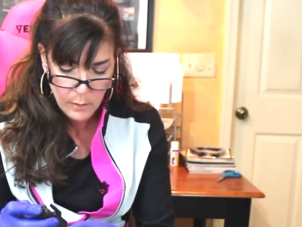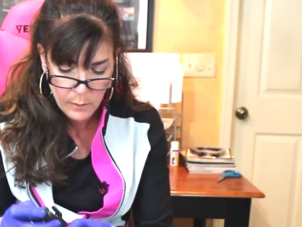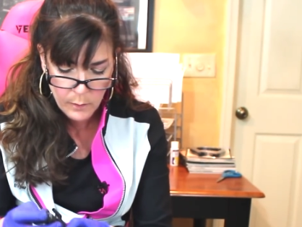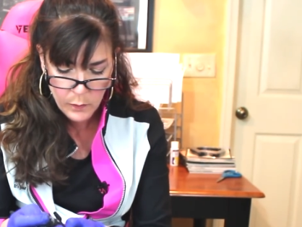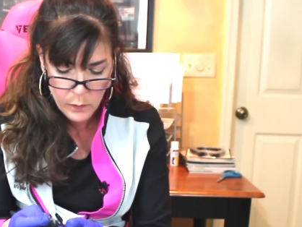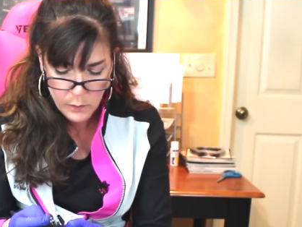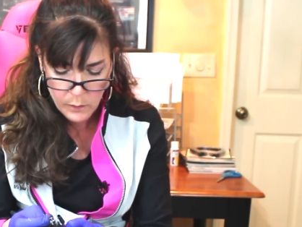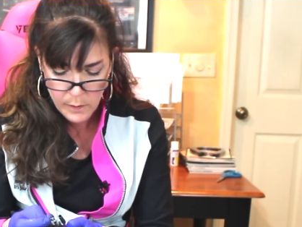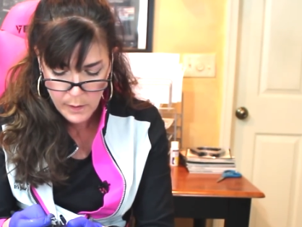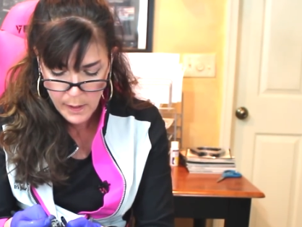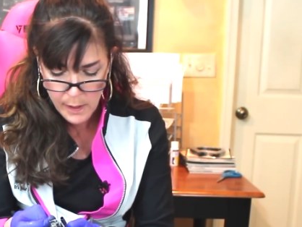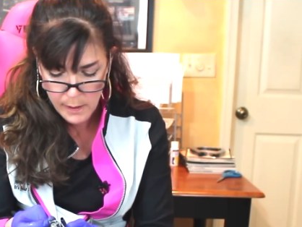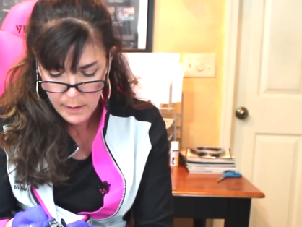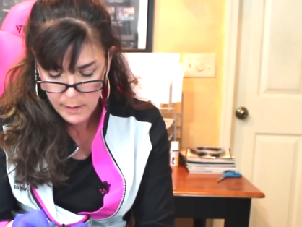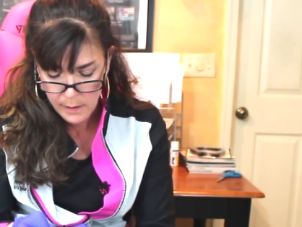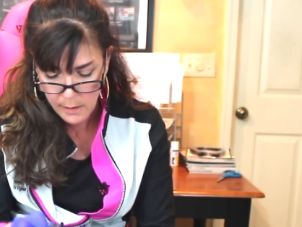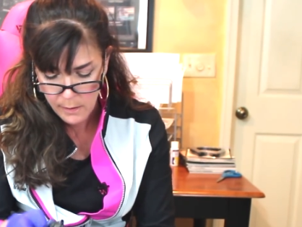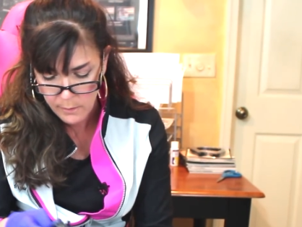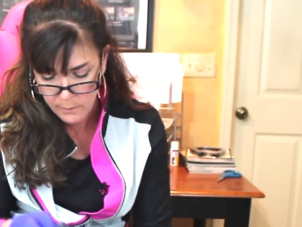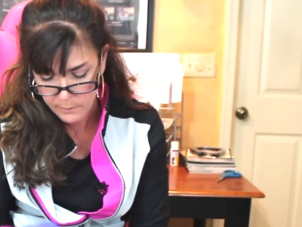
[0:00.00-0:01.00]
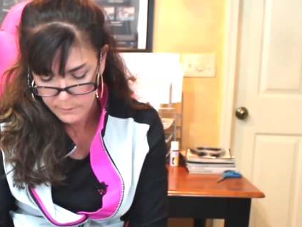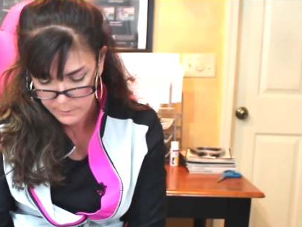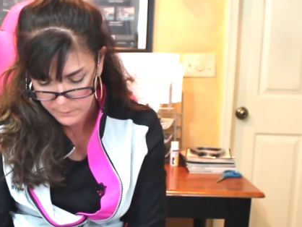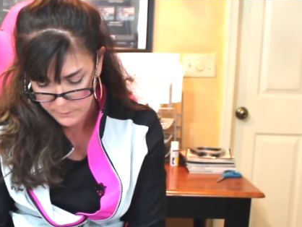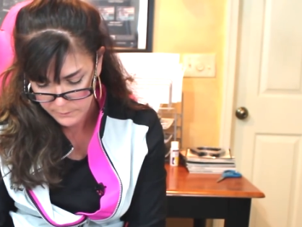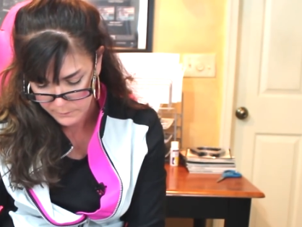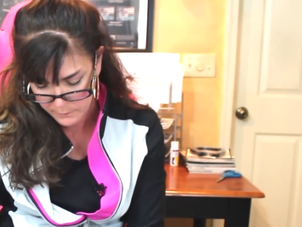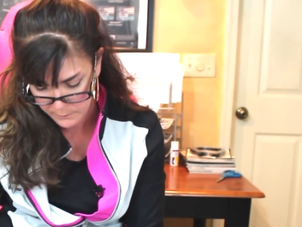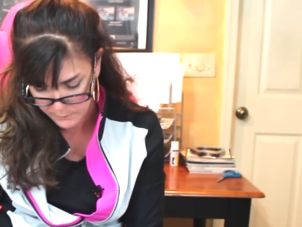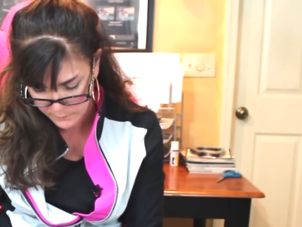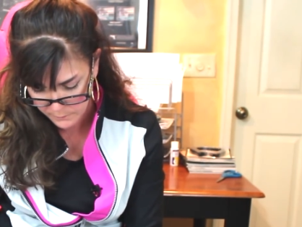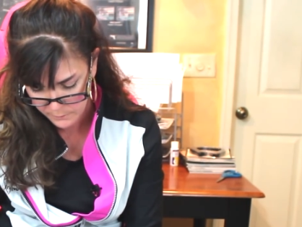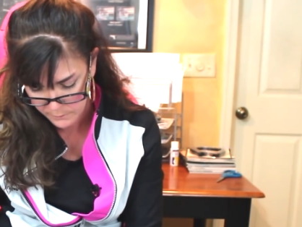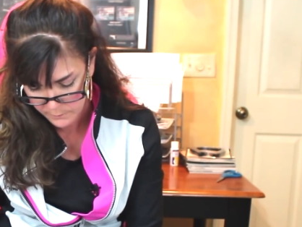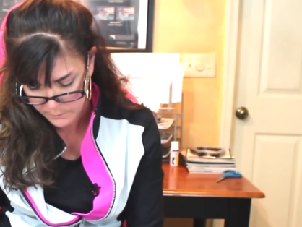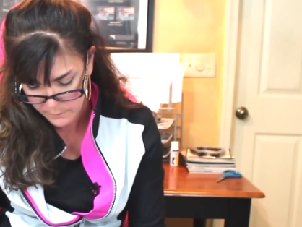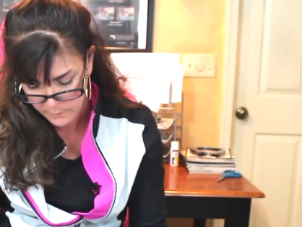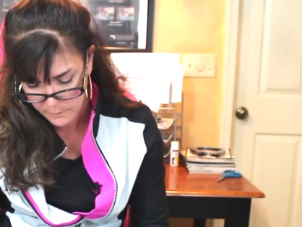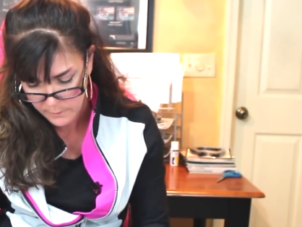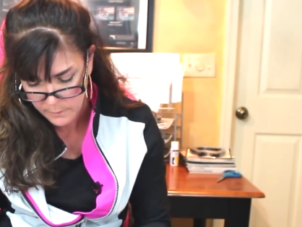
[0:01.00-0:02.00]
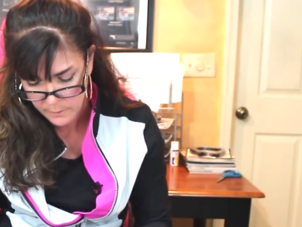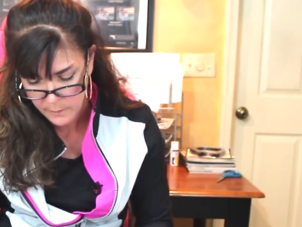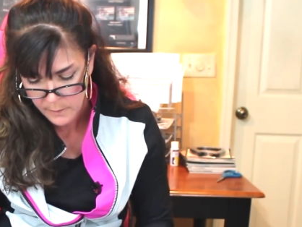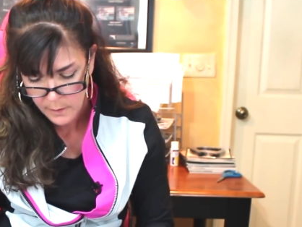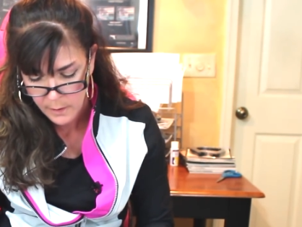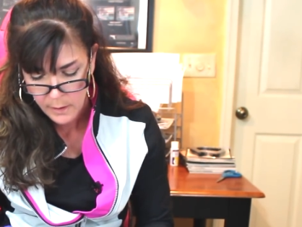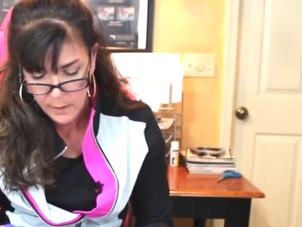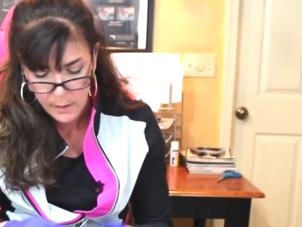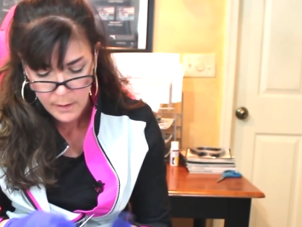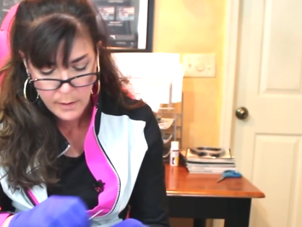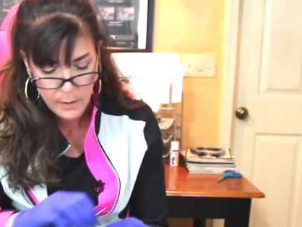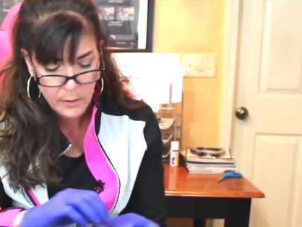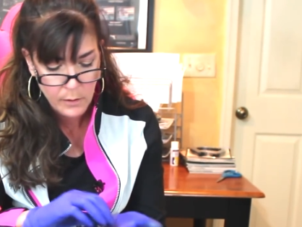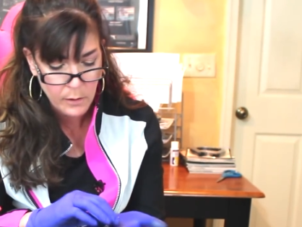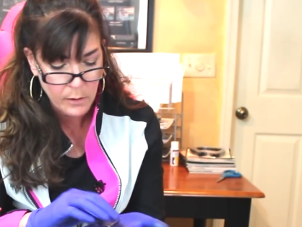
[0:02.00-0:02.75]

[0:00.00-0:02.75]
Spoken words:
pull that out. And you